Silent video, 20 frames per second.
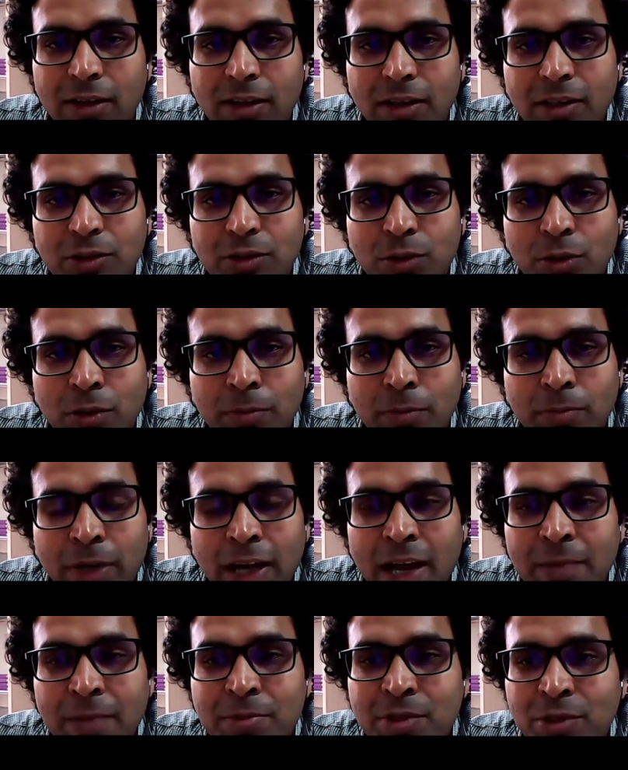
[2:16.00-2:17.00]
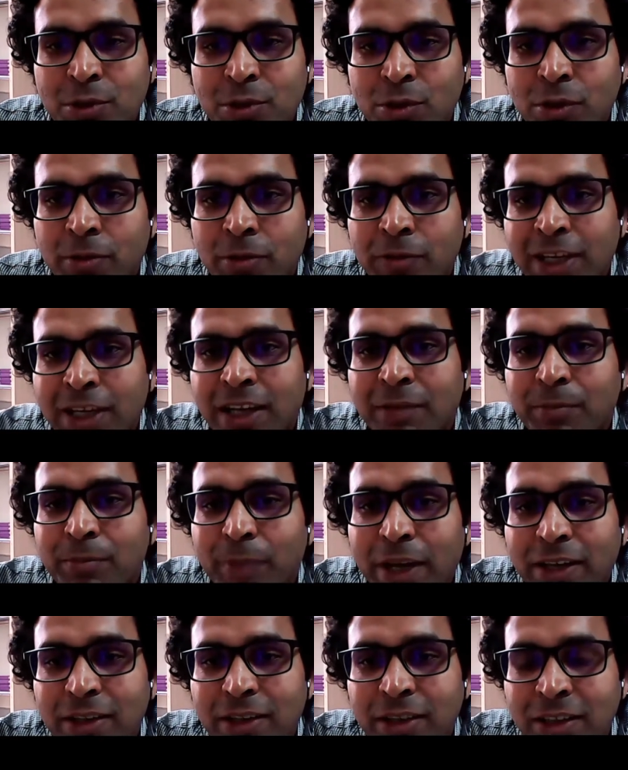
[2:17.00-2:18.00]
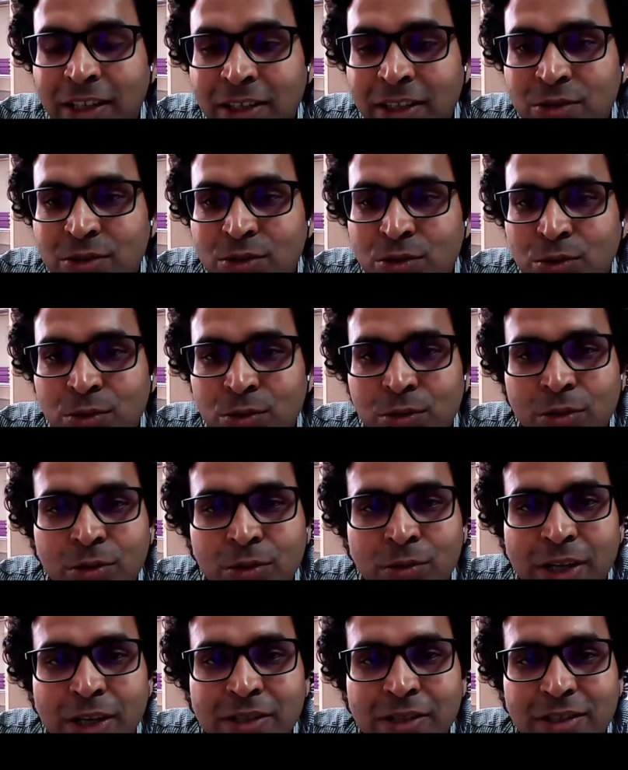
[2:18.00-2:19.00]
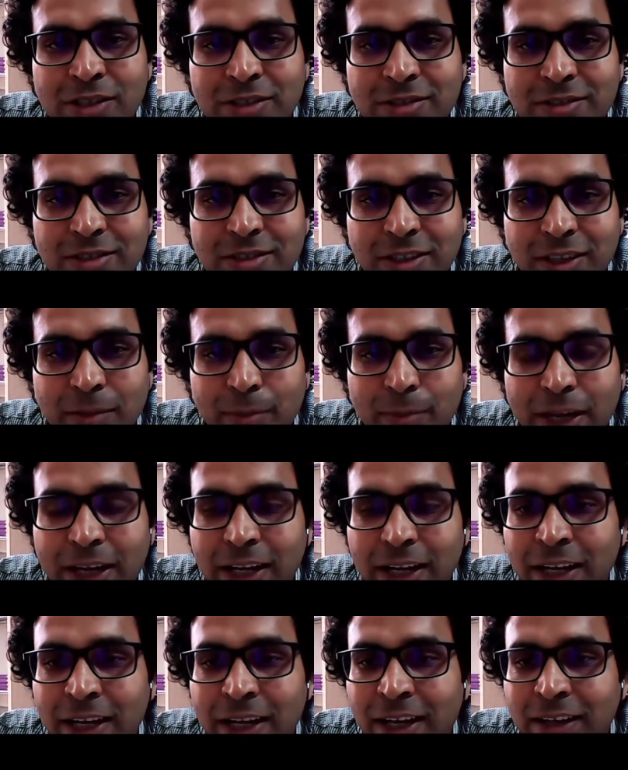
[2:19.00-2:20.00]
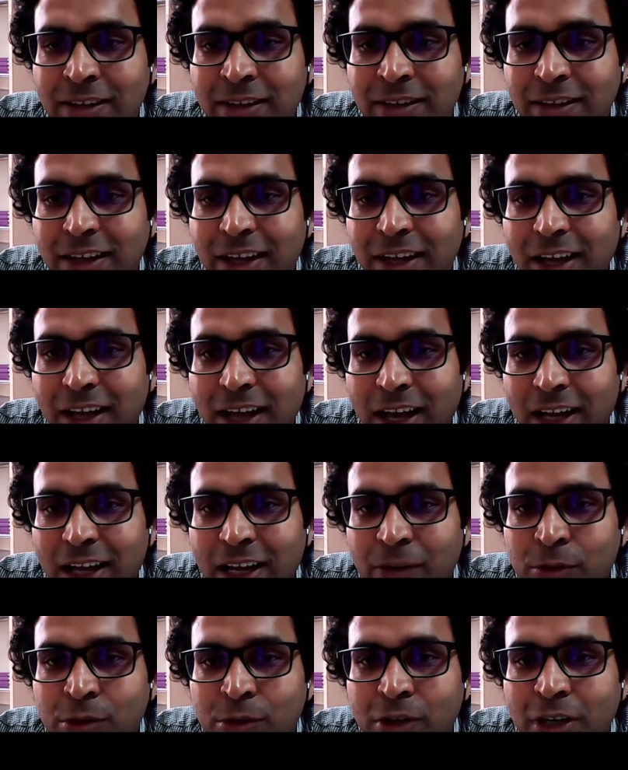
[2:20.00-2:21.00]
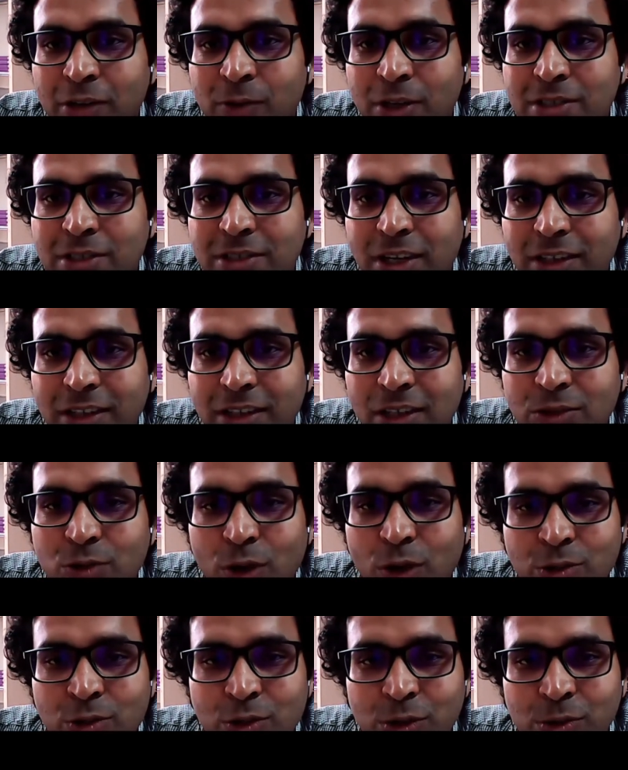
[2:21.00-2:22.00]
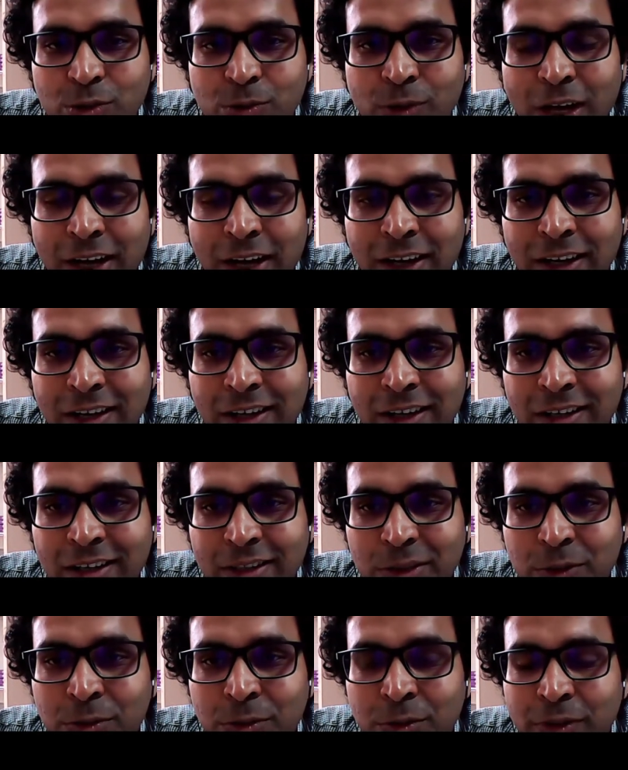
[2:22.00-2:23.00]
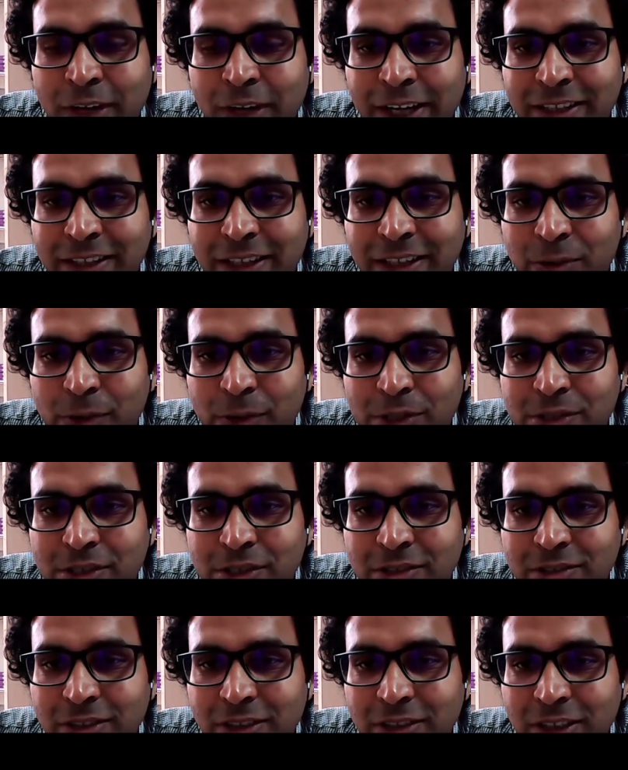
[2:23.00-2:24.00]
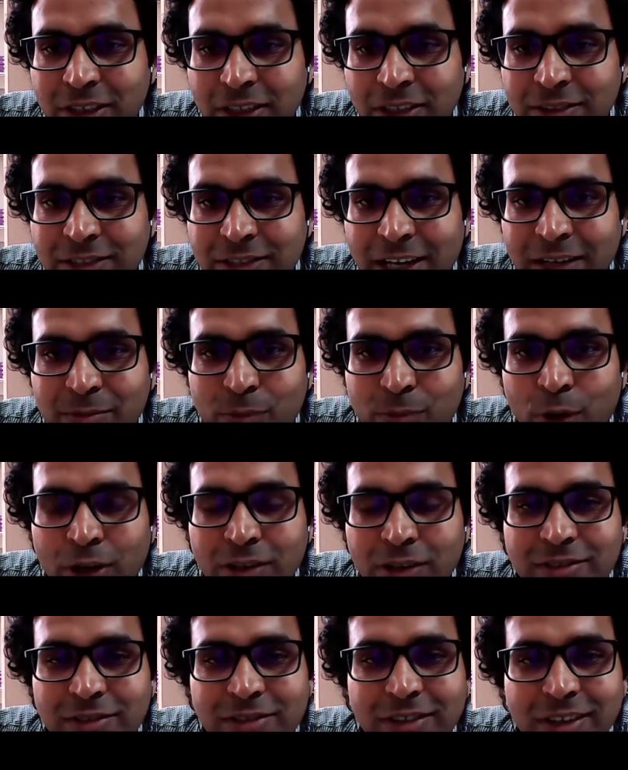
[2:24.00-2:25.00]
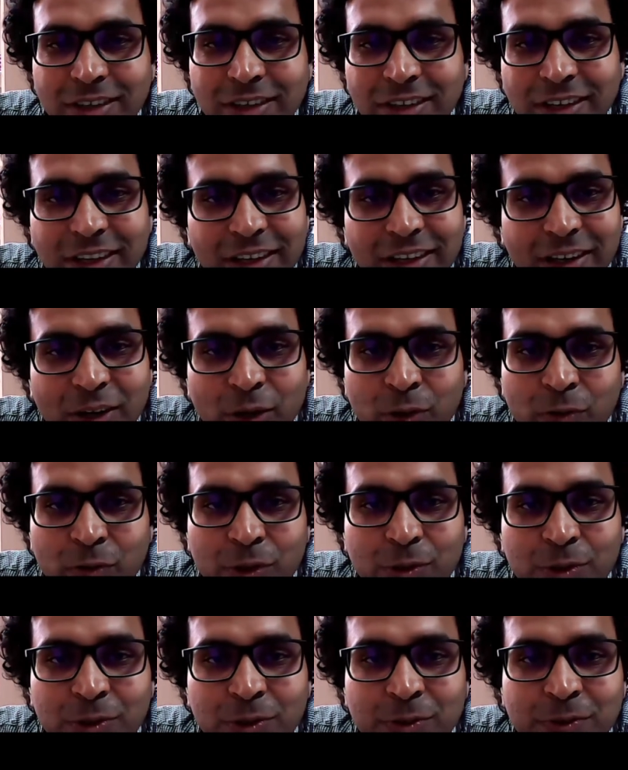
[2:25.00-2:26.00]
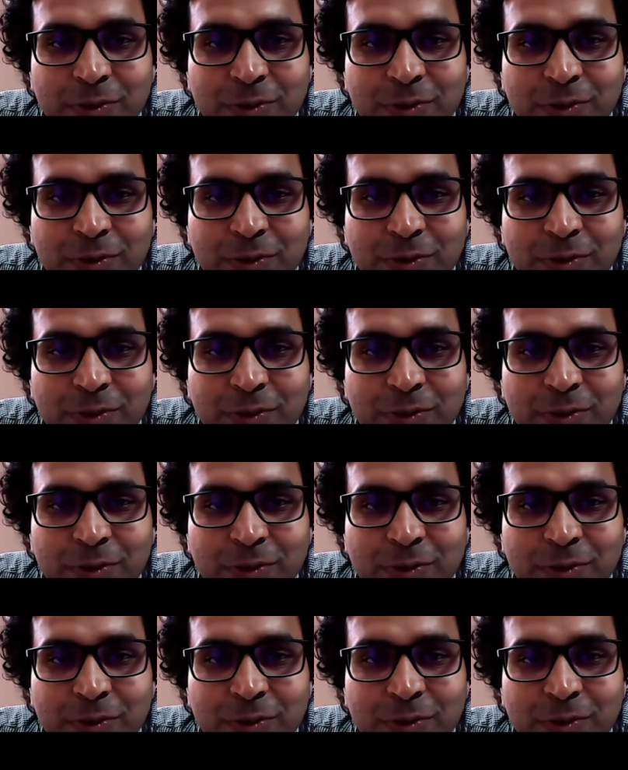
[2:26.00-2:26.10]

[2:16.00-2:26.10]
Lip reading: So perhaps, you know, we can pick these two questions in the beginning, and I would request others also to you know, write their questions in the chat box. Over to you.